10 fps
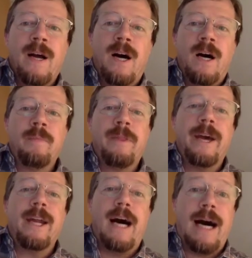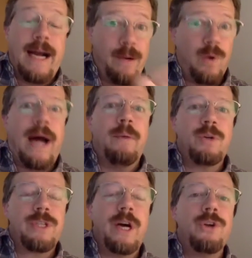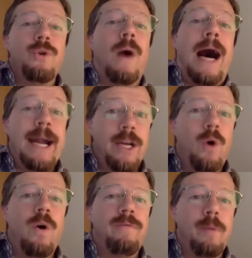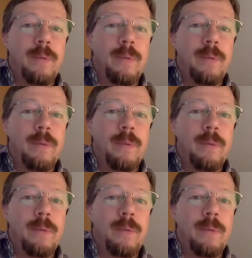that I will tell you I know of